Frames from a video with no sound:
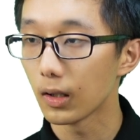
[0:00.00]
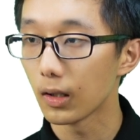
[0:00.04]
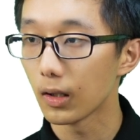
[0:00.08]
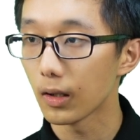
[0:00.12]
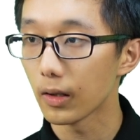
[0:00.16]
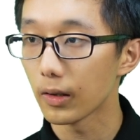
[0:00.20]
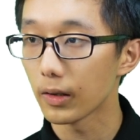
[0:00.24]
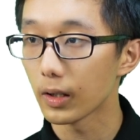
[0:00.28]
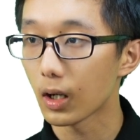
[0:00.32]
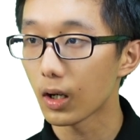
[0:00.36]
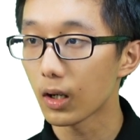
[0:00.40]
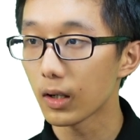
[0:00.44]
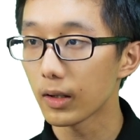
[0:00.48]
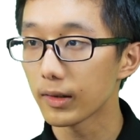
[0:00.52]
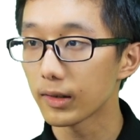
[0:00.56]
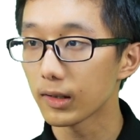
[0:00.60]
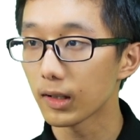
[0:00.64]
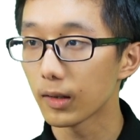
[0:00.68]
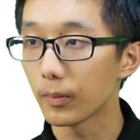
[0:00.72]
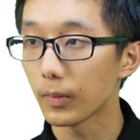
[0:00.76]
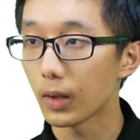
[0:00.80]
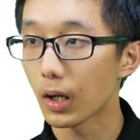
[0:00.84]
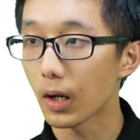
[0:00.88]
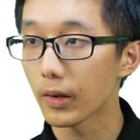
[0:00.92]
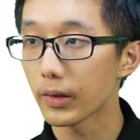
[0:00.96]
There are
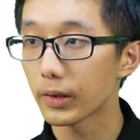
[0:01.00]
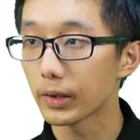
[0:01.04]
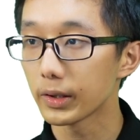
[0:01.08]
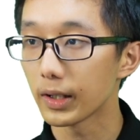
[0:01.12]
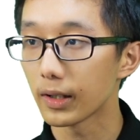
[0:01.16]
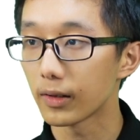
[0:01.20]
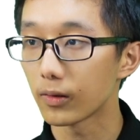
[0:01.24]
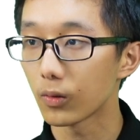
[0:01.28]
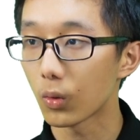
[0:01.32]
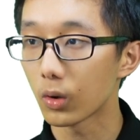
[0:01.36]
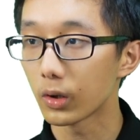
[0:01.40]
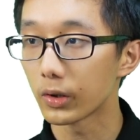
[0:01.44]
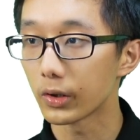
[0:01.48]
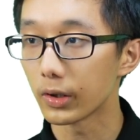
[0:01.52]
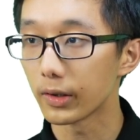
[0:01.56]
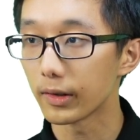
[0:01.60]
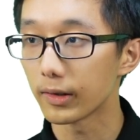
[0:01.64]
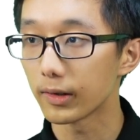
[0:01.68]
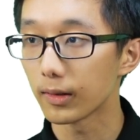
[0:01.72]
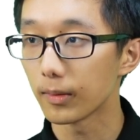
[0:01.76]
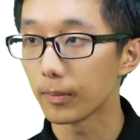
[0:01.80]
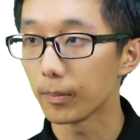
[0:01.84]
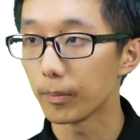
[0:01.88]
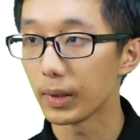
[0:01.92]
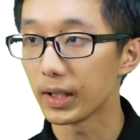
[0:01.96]
some other
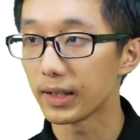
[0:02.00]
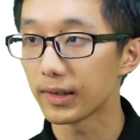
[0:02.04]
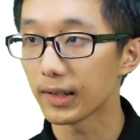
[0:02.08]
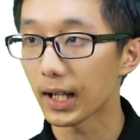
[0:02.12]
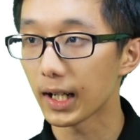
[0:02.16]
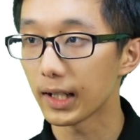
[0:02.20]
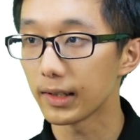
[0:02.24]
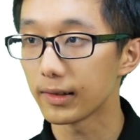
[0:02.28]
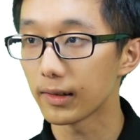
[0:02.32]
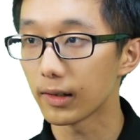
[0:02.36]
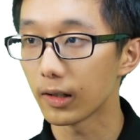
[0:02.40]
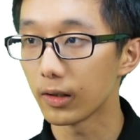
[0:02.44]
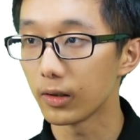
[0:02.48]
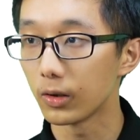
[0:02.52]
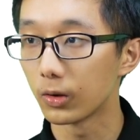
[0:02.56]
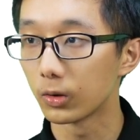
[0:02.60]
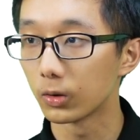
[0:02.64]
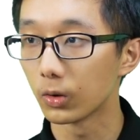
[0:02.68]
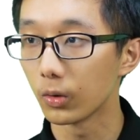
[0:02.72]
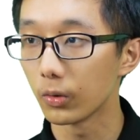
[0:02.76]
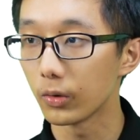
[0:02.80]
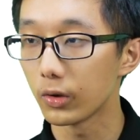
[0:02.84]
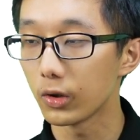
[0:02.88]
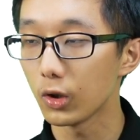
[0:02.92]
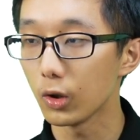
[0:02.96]
disorders besides the
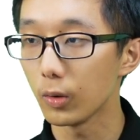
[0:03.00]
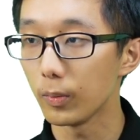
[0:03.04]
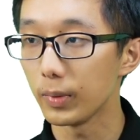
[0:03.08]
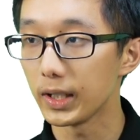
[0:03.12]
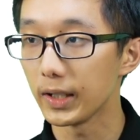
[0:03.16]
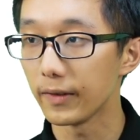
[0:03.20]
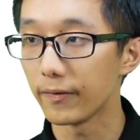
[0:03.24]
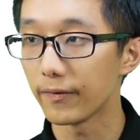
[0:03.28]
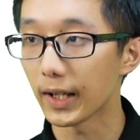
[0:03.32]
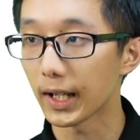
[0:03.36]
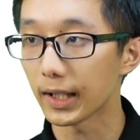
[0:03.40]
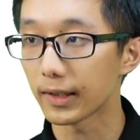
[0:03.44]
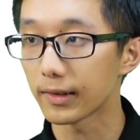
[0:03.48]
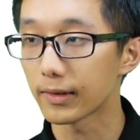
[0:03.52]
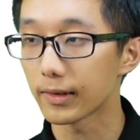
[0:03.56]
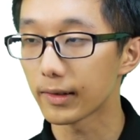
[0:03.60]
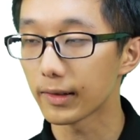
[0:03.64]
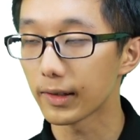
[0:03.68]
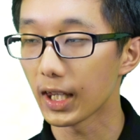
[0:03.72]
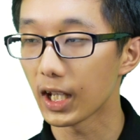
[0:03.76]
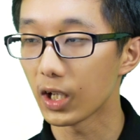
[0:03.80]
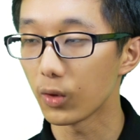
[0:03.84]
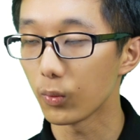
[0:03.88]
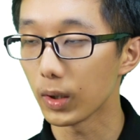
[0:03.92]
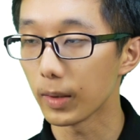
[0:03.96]
neural tube defects
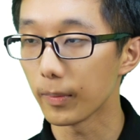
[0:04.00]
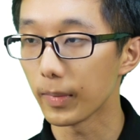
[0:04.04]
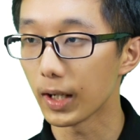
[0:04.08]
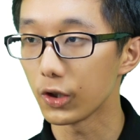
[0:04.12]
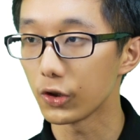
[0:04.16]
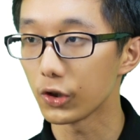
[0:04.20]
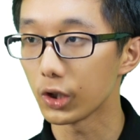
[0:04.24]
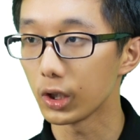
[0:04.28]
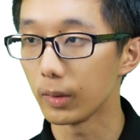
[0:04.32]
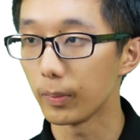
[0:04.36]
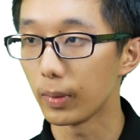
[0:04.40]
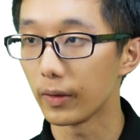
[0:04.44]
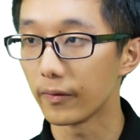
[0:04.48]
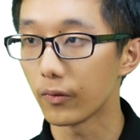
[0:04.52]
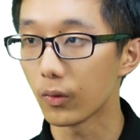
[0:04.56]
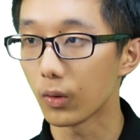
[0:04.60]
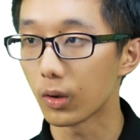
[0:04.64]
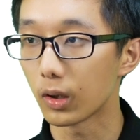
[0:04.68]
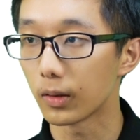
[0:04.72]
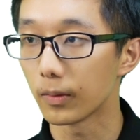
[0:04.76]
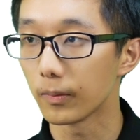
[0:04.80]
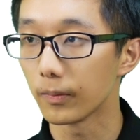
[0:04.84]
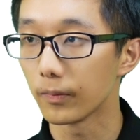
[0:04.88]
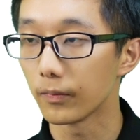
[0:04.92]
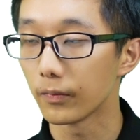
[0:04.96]
that we mentioned
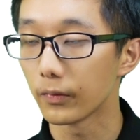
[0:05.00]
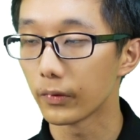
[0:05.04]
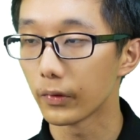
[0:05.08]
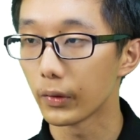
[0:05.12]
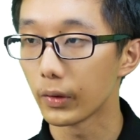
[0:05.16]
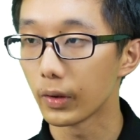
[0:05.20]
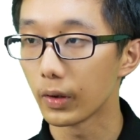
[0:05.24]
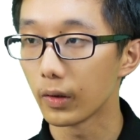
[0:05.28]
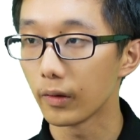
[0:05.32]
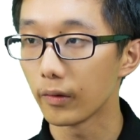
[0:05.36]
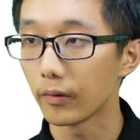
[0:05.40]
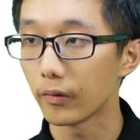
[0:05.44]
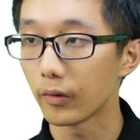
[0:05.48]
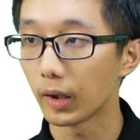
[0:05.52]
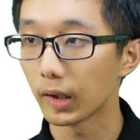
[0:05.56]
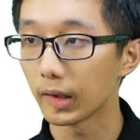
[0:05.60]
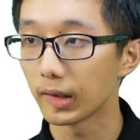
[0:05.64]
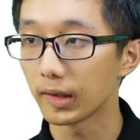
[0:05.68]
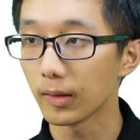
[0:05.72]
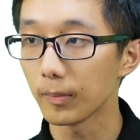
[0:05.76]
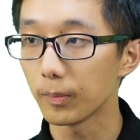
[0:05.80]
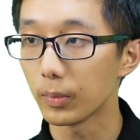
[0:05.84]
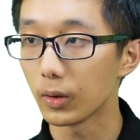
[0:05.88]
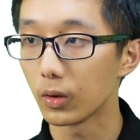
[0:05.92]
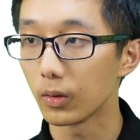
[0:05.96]
before. For
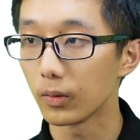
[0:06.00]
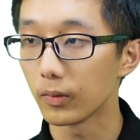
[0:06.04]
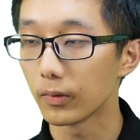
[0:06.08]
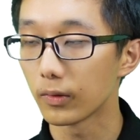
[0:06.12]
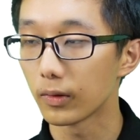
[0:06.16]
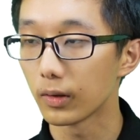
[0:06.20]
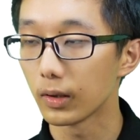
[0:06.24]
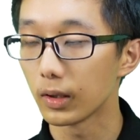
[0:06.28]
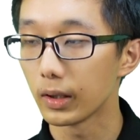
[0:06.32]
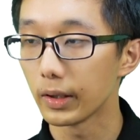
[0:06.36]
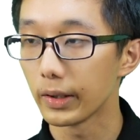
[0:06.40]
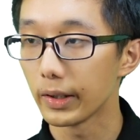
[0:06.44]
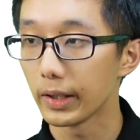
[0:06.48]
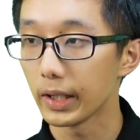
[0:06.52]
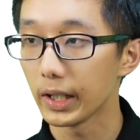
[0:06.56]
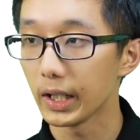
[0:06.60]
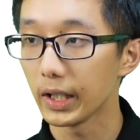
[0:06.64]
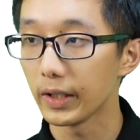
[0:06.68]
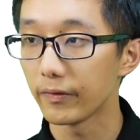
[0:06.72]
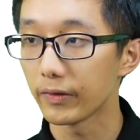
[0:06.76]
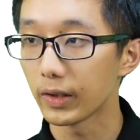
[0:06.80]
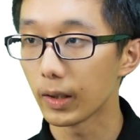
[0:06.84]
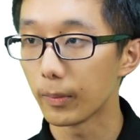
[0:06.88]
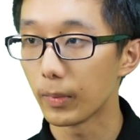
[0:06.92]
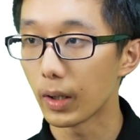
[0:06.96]
example,
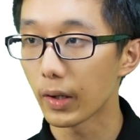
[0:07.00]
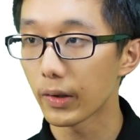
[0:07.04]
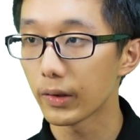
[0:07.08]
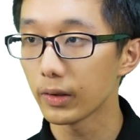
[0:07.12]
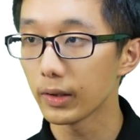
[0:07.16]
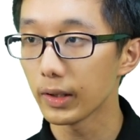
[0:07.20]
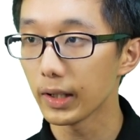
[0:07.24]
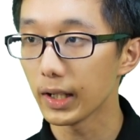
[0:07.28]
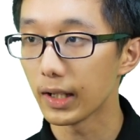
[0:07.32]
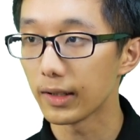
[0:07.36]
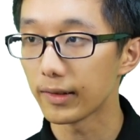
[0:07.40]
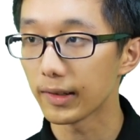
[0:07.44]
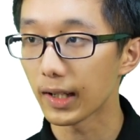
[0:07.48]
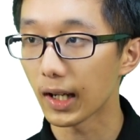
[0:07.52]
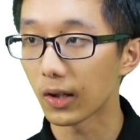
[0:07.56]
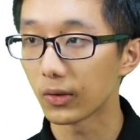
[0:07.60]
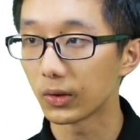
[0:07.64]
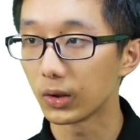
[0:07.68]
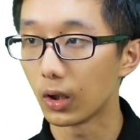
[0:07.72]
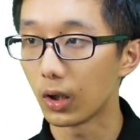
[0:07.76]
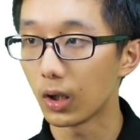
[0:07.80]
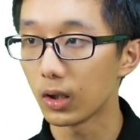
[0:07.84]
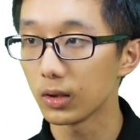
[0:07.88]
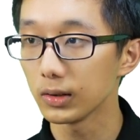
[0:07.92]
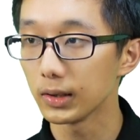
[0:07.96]
if the mother is
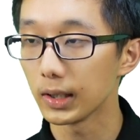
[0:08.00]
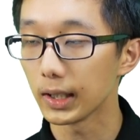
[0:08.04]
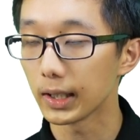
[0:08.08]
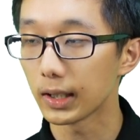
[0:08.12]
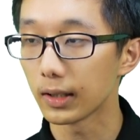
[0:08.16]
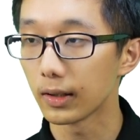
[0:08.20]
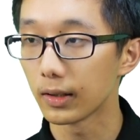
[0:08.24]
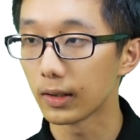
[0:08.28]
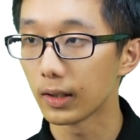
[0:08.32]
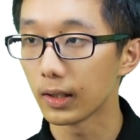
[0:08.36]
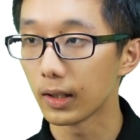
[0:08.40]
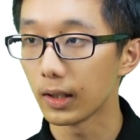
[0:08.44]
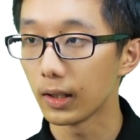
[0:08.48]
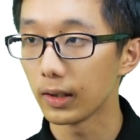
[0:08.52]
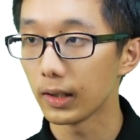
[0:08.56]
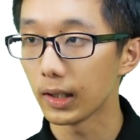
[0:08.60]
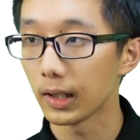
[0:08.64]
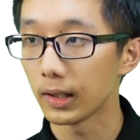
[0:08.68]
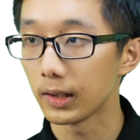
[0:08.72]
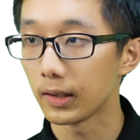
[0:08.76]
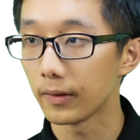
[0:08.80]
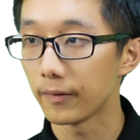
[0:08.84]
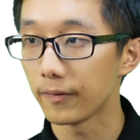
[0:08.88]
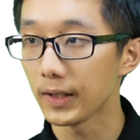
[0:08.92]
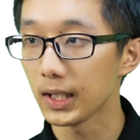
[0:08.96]
alcoholic,
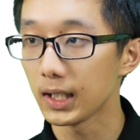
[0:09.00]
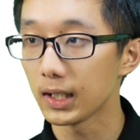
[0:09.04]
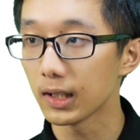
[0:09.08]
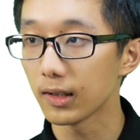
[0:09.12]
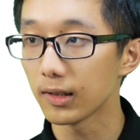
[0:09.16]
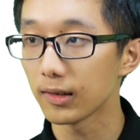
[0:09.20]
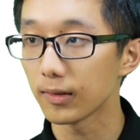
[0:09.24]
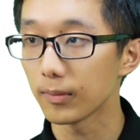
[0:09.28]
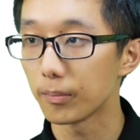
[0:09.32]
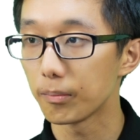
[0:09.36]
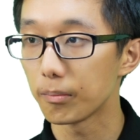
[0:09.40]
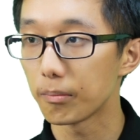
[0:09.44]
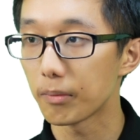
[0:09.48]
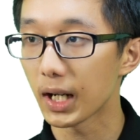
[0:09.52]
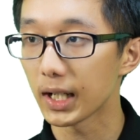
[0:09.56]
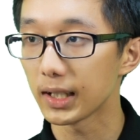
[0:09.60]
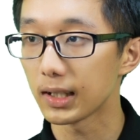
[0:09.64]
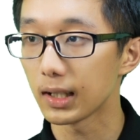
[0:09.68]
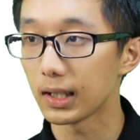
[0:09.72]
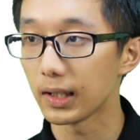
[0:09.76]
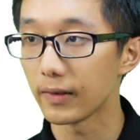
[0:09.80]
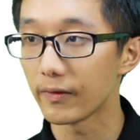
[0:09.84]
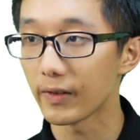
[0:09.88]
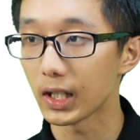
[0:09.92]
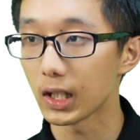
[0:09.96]
then the fetus
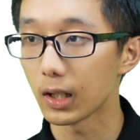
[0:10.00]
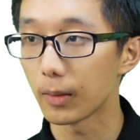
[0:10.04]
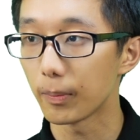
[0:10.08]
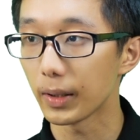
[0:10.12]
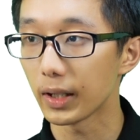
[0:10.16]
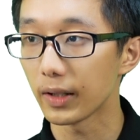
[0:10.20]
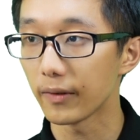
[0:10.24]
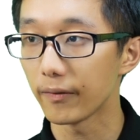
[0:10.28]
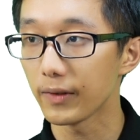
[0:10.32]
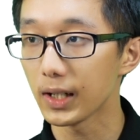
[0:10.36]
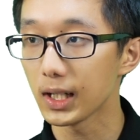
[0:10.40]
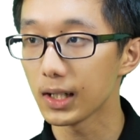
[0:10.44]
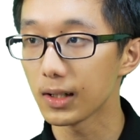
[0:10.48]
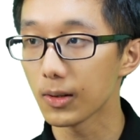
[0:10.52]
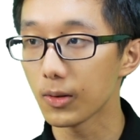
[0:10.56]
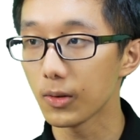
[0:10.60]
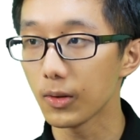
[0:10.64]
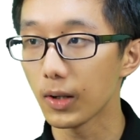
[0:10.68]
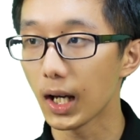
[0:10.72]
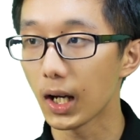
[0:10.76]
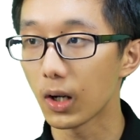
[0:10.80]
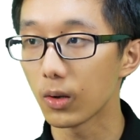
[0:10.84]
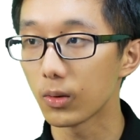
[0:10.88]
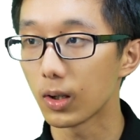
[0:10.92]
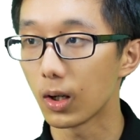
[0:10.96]
might develop
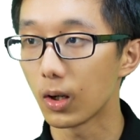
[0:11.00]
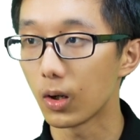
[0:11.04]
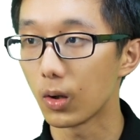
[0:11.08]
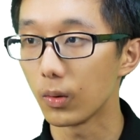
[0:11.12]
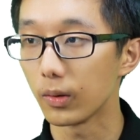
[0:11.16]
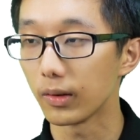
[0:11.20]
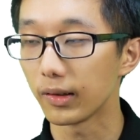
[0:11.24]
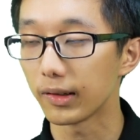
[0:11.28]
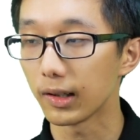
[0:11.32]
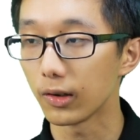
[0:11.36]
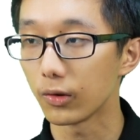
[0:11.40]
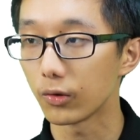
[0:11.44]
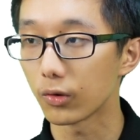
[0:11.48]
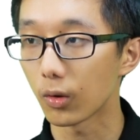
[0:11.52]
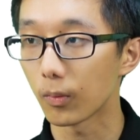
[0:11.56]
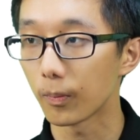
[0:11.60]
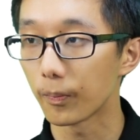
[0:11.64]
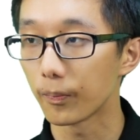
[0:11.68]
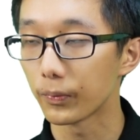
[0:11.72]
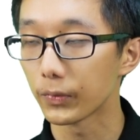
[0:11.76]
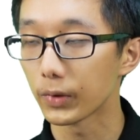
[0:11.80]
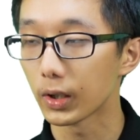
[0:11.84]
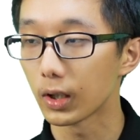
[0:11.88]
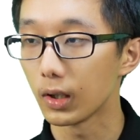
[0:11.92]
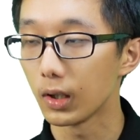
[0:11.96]
fetal alcohol syndrome,
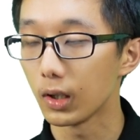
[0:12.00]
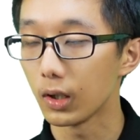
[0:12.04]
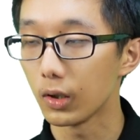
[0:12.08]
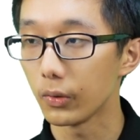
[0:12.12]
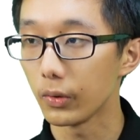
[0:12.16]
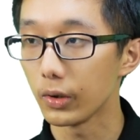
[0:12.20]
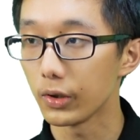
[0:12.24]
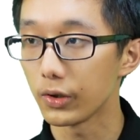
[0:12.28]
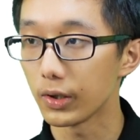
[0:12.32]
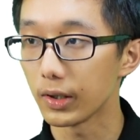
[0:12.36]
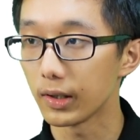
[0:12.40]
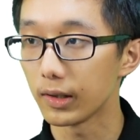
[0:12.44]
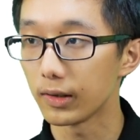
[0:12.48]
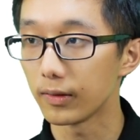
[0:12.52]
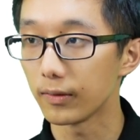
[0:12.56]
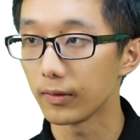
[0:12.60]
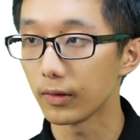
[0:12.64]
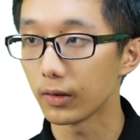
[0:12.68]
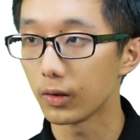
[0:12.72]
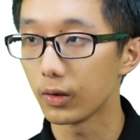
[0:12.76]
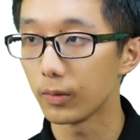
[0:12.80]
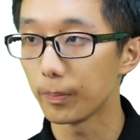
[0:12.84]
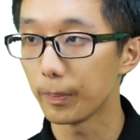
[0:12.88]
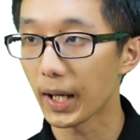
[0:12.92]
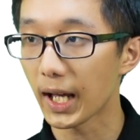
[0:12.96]
which is
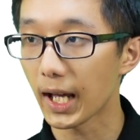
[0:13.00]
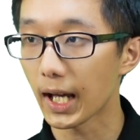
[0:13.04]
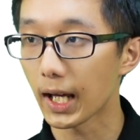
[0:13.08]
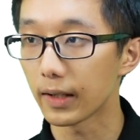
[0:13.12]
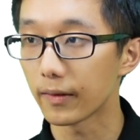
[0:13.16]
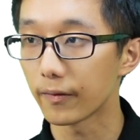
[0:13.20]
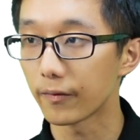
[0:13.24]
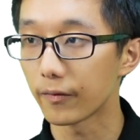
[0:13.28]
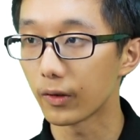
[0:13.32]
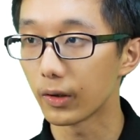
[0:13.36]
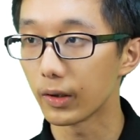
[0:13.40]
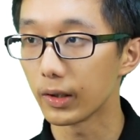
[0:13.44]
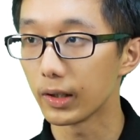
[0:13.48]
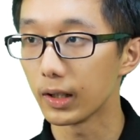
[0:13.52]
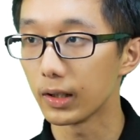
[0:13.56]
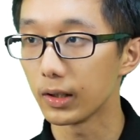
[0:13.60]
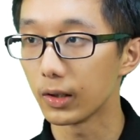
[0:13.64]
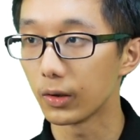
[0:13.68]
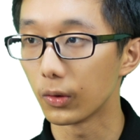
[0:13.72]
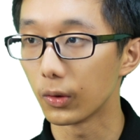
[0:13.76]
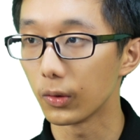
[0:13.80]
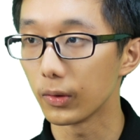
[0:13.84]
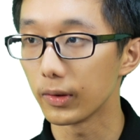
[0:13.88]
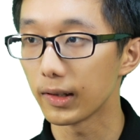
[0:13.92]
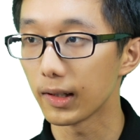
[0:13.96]
bad for the
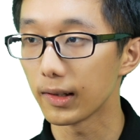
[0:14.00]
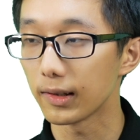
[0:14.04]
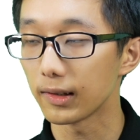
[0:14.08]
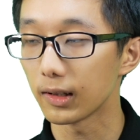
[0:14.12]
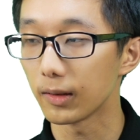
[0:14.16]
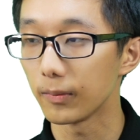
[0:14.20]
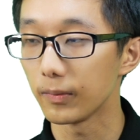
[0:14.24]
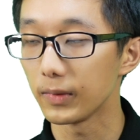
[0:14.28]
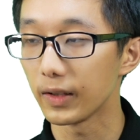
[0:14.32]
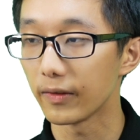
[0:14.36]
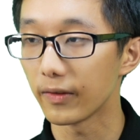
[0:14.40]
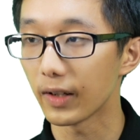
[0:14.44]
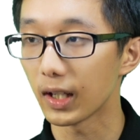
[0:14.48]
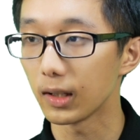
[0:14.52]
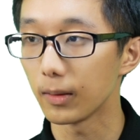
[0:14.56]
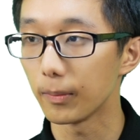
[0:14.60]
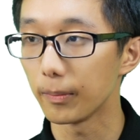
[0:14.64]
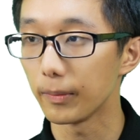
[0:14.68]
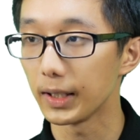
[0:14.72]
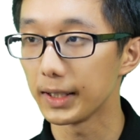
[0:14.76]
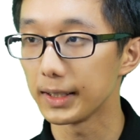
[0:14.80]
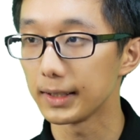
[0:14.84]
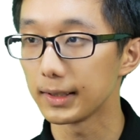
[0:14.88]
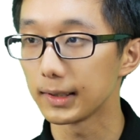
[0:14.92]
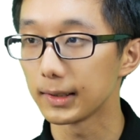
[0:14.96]
neural system
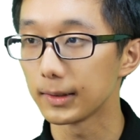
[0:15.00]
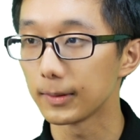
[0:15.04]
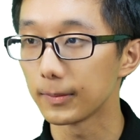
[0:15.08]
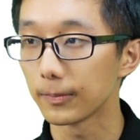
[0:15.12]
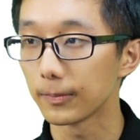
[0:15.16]
development.